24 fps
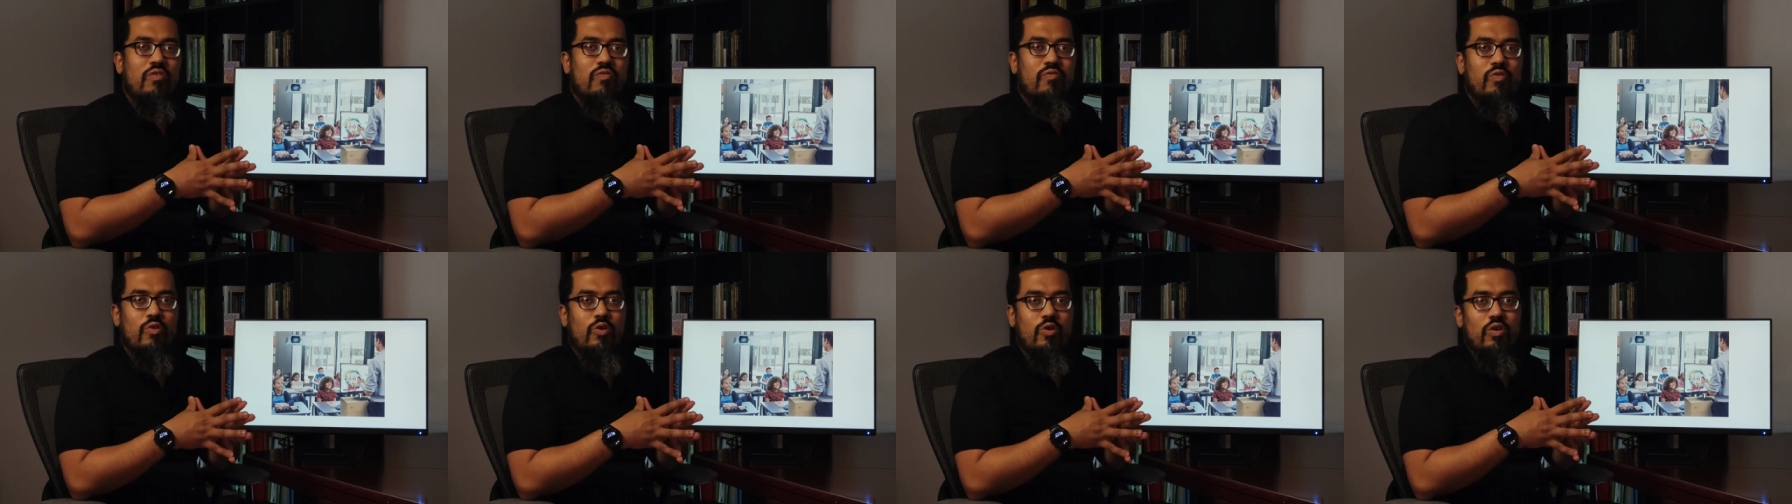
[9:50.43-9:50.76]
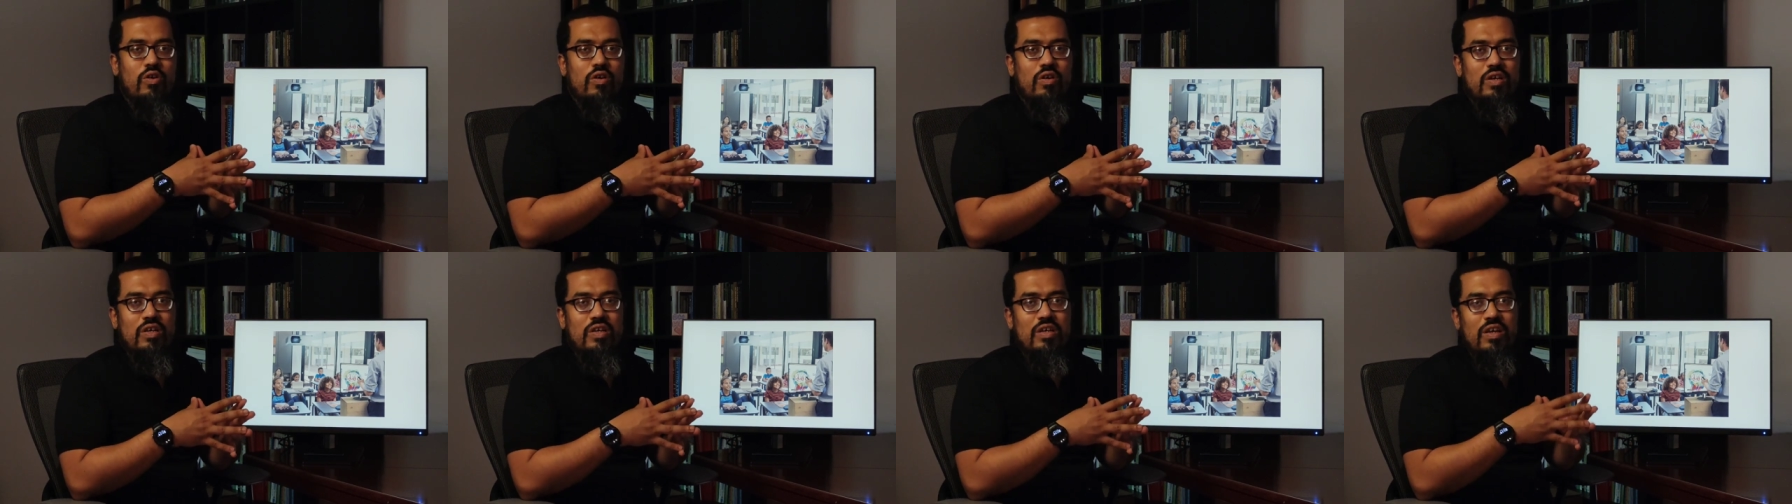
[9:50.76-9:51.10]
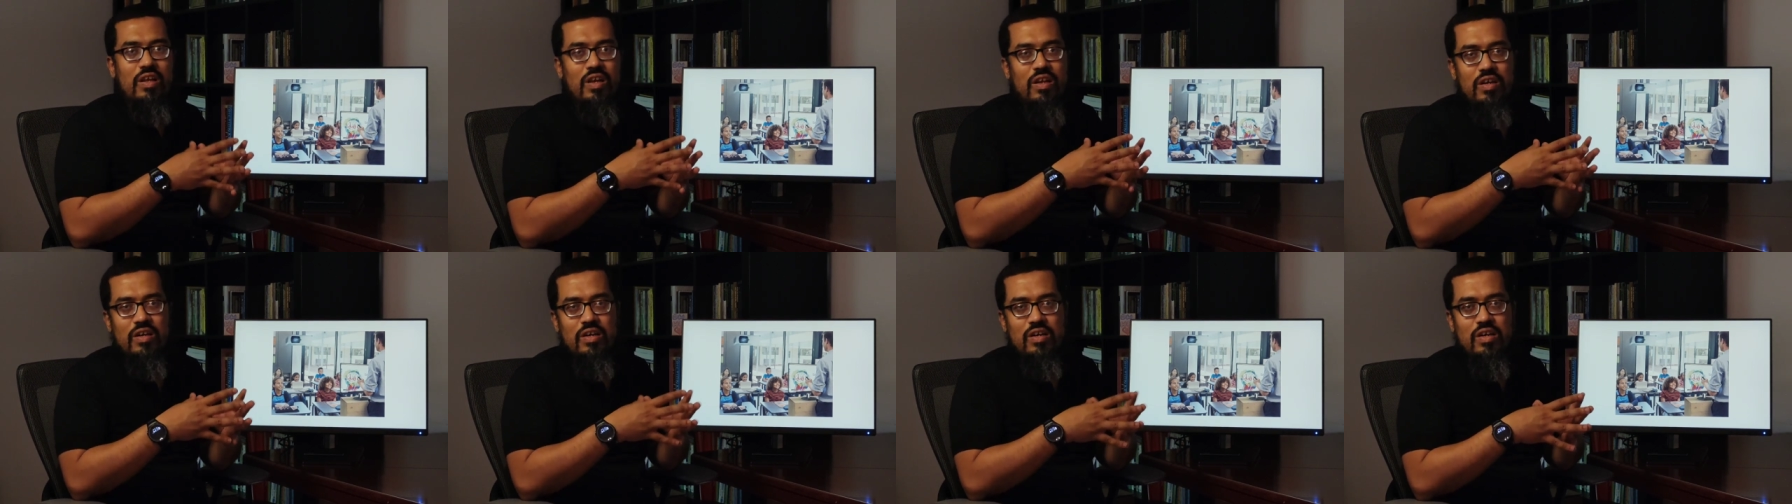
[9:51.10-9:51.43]
for
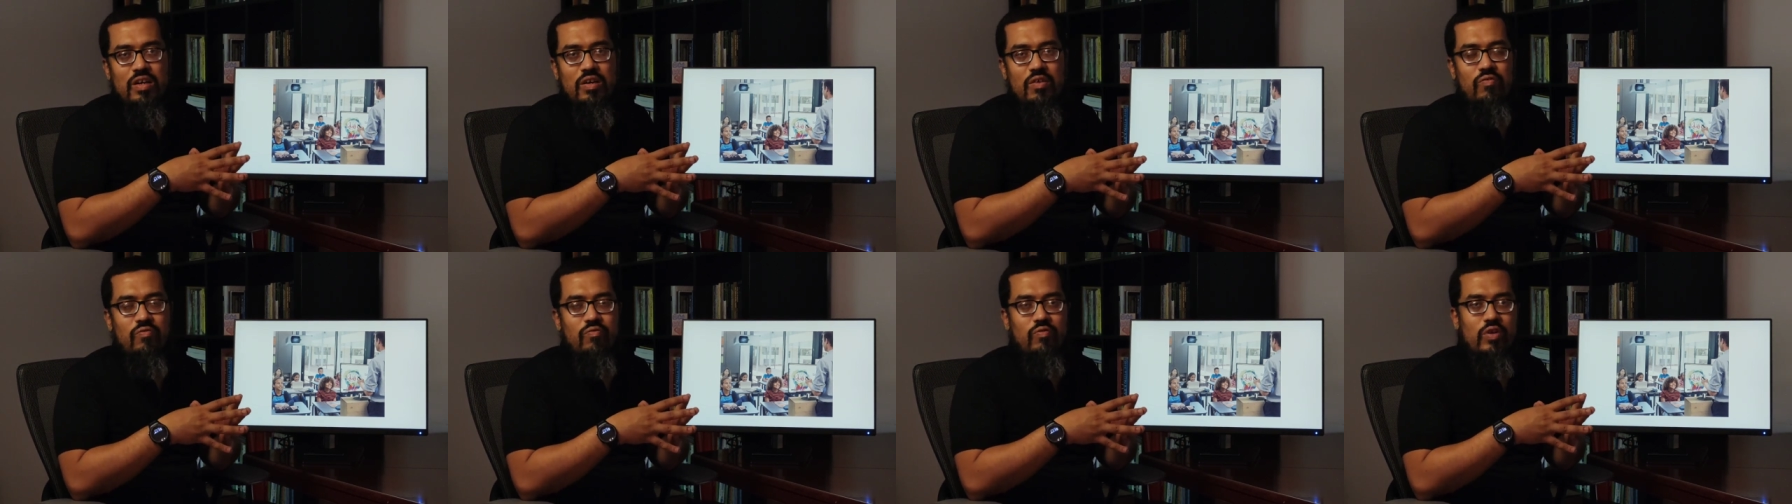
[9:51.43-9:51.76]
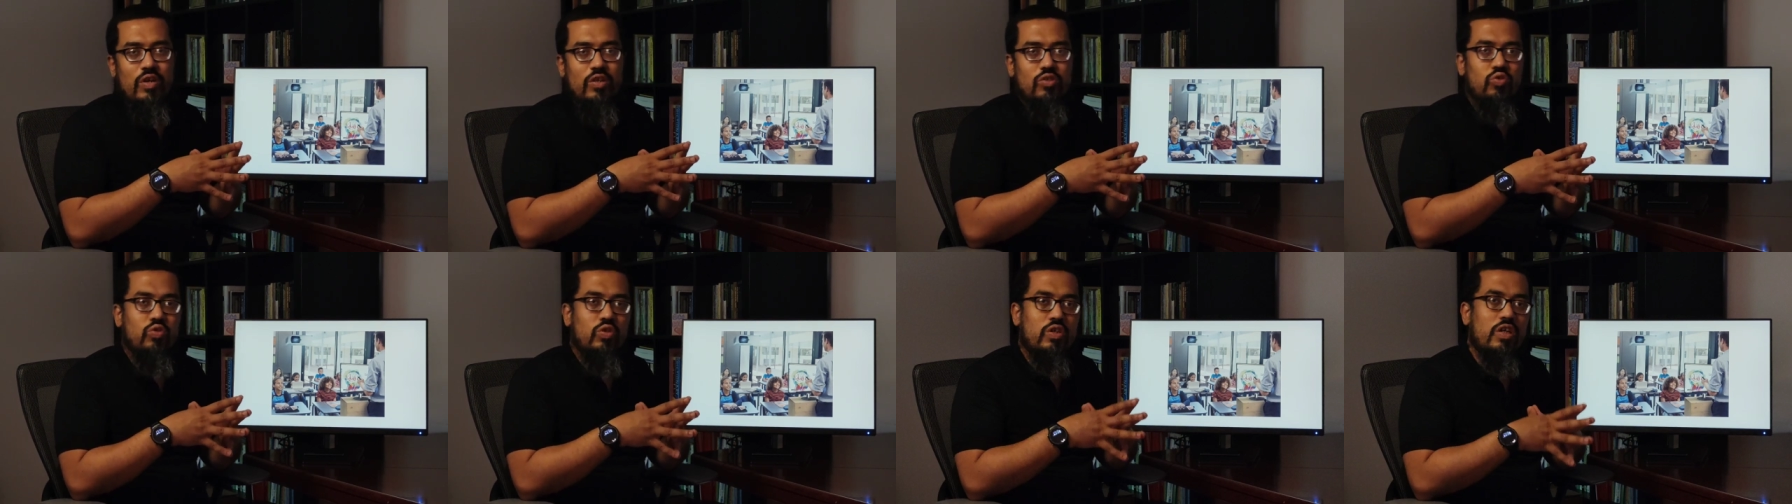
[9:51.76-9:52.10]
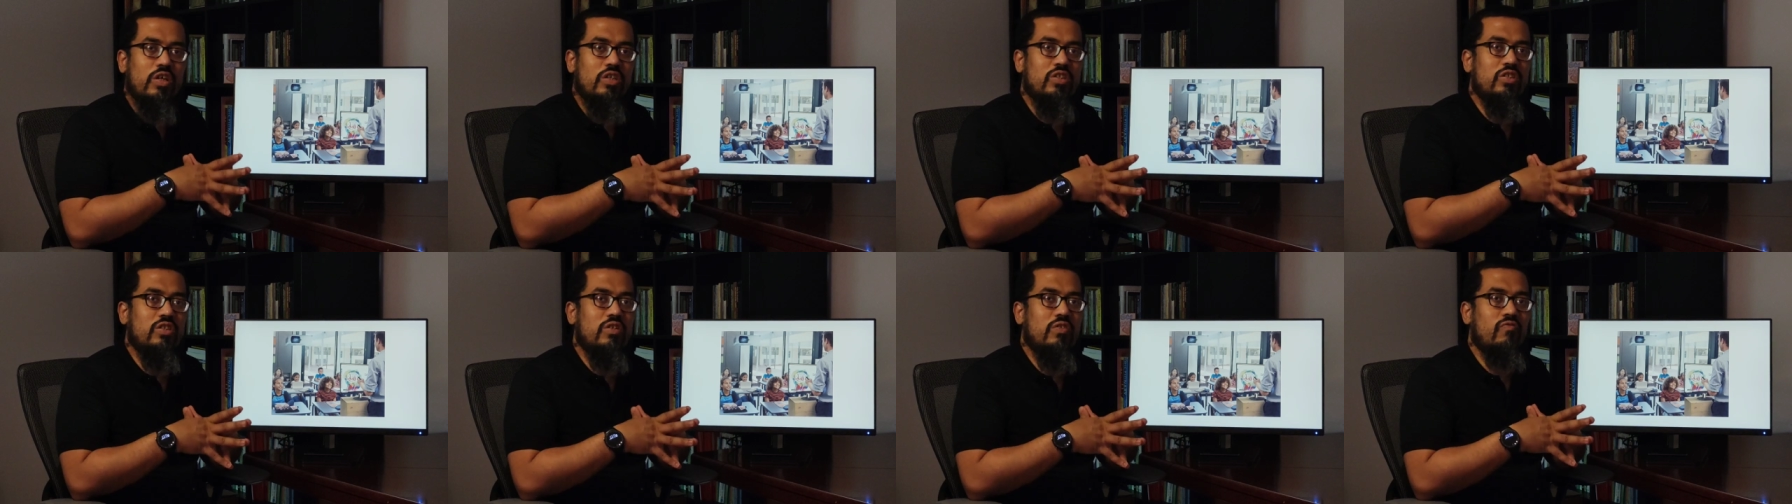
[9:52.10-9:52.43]
e-learning, for
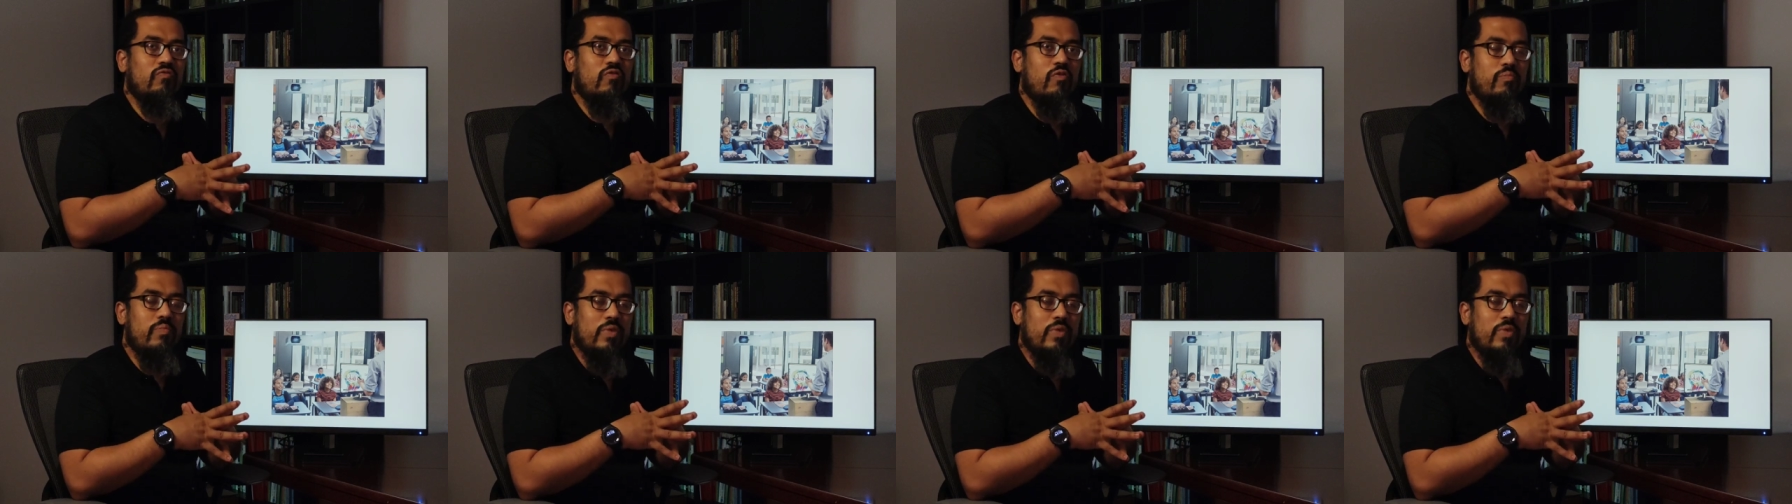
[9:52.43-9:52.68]
education,